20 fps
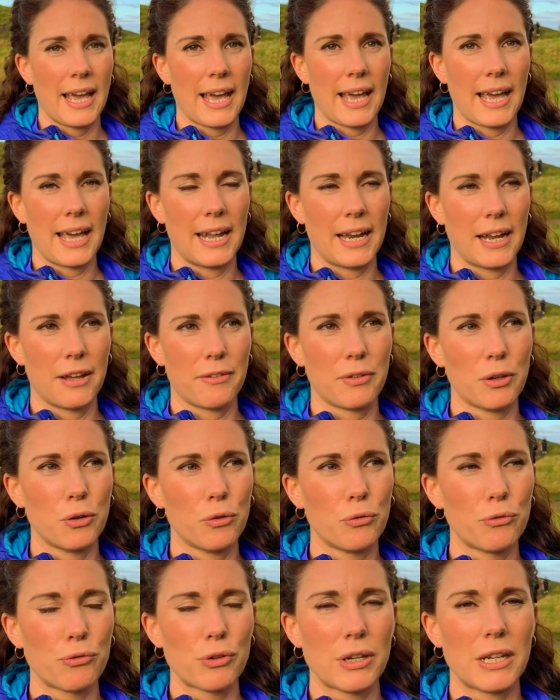And I
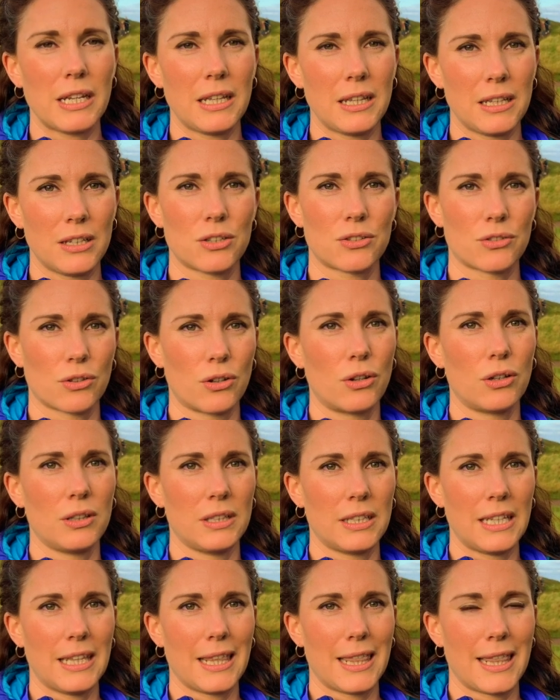feel really
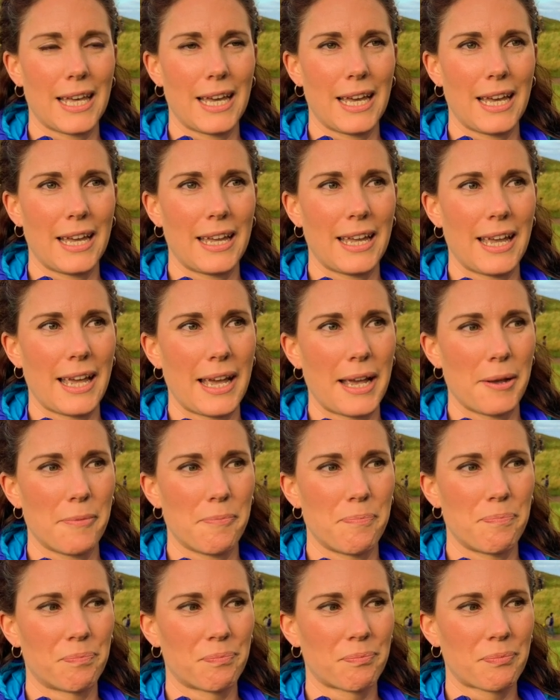strongly that,
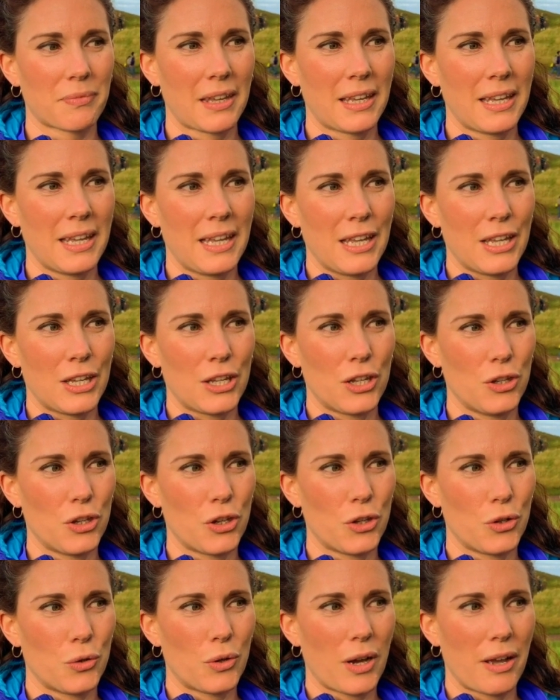um, you,
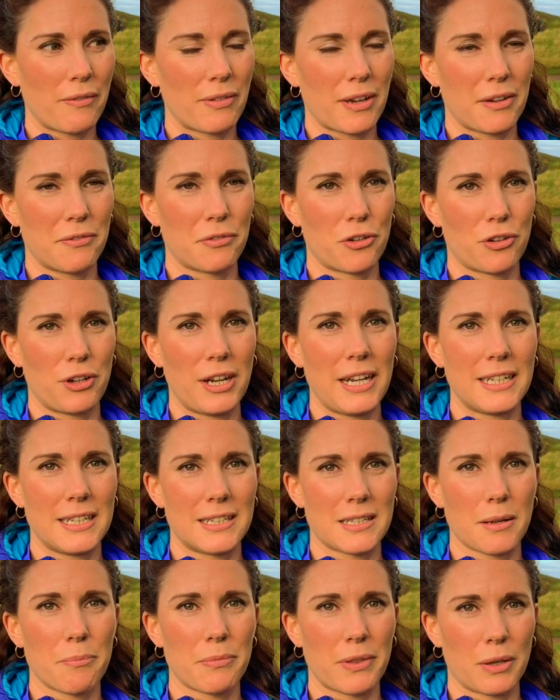you, know, I've, I've created
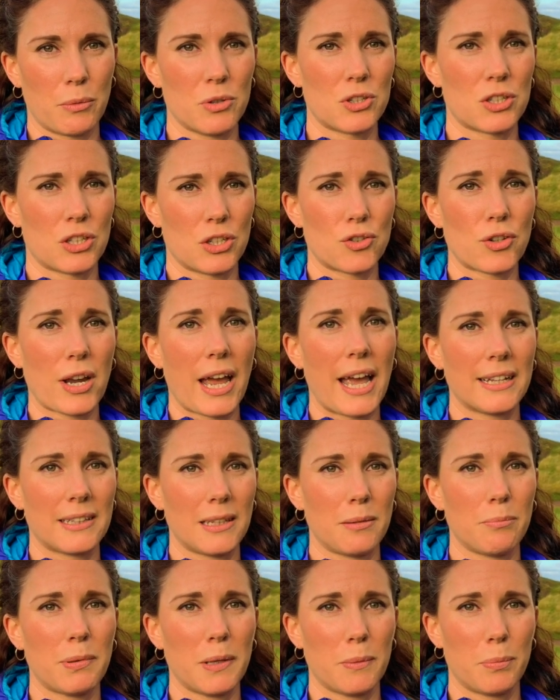something which is
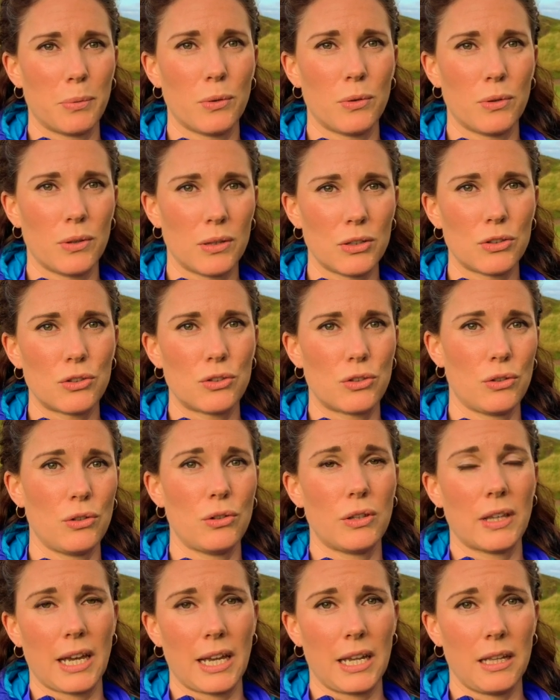attracting people to
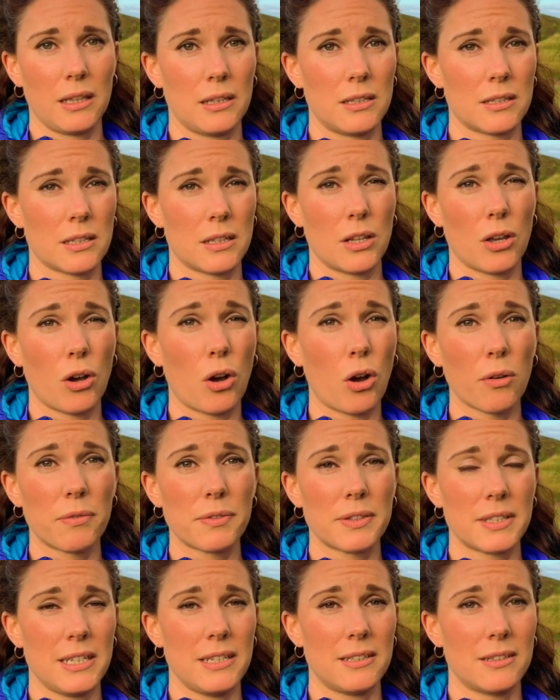the Highlands in the off
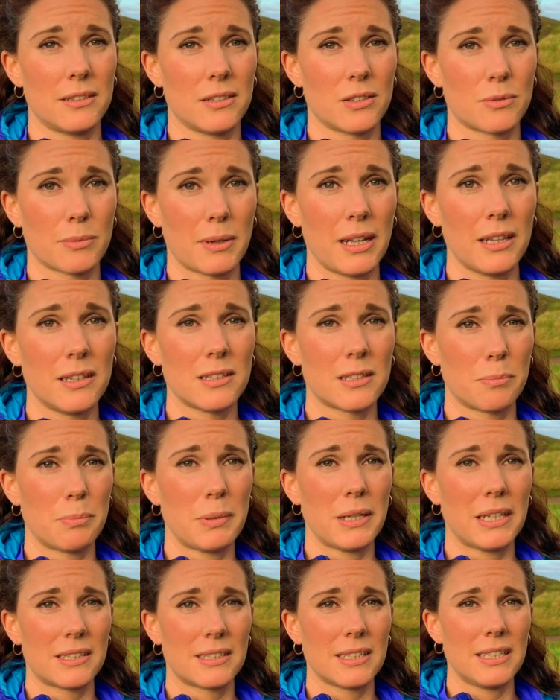season as well as the
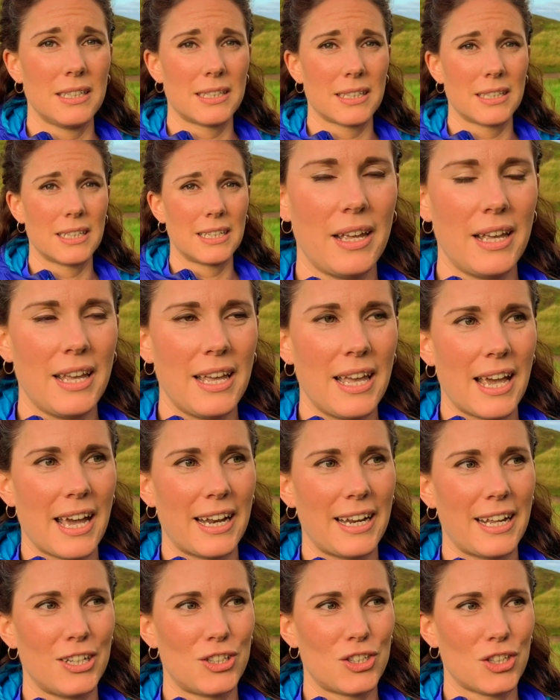peak season.
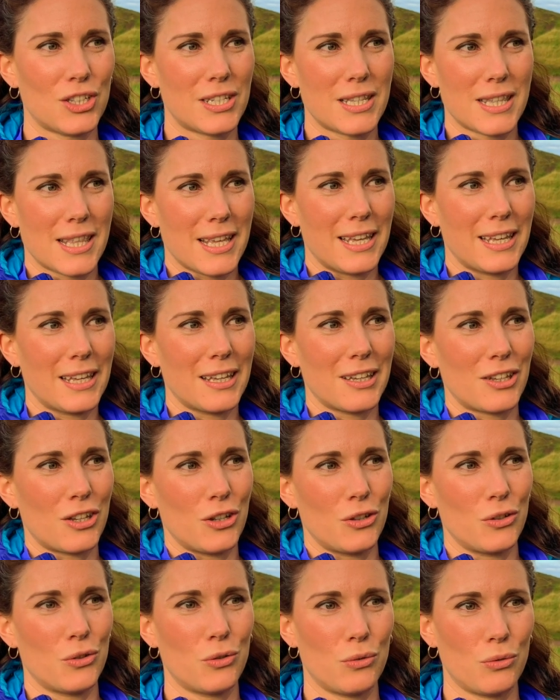And I just think,
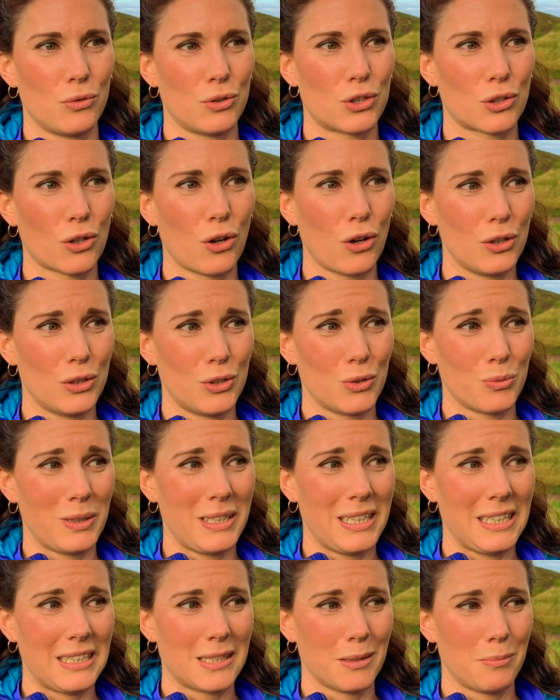you know, Scotland, we
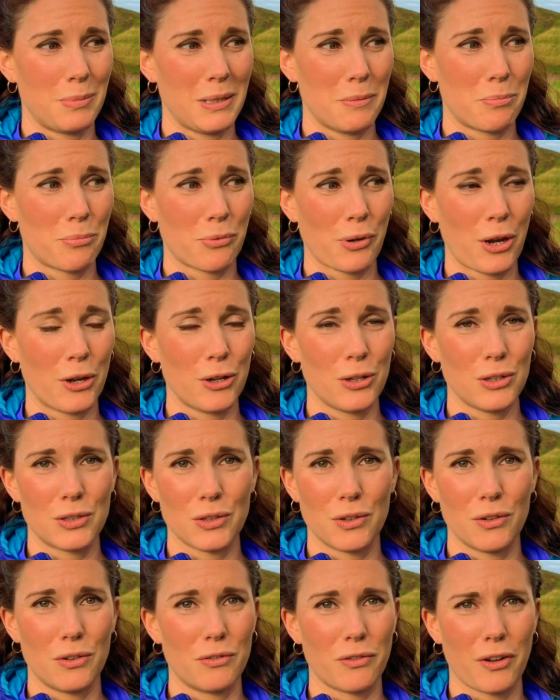need to be proud
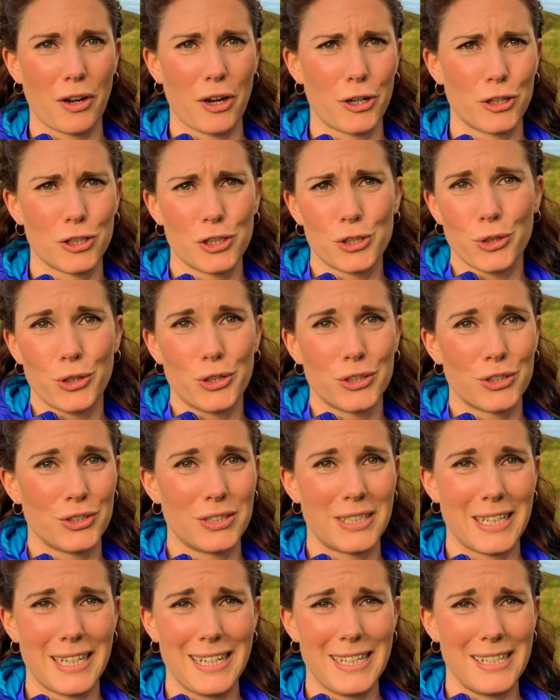of our shorter
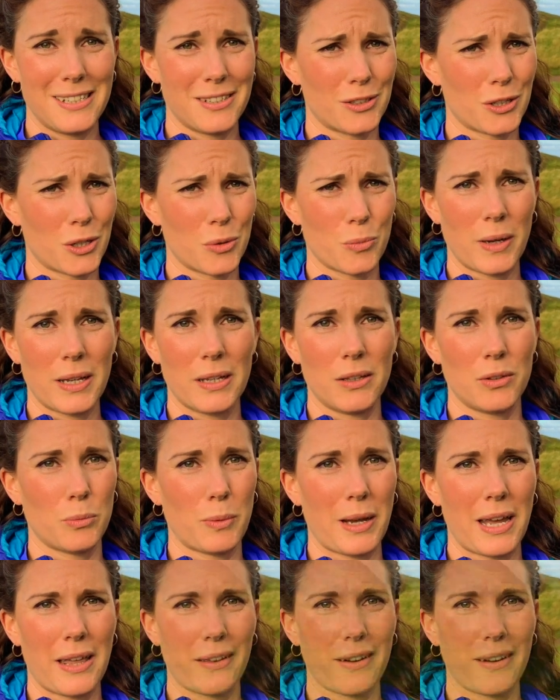days and our wild
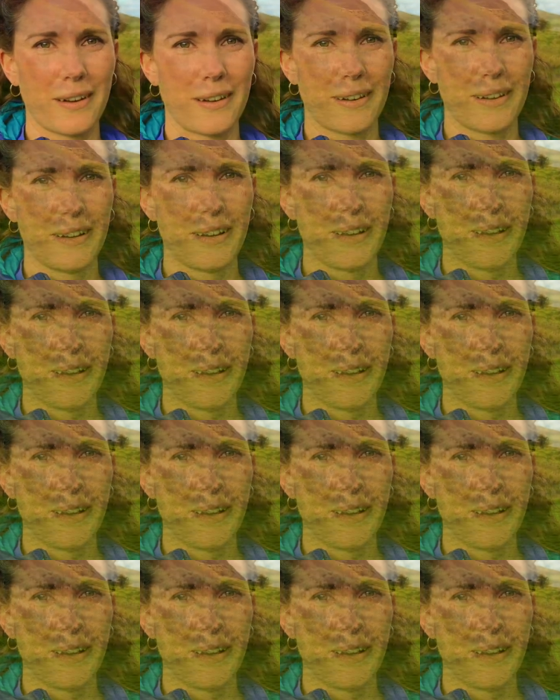weather.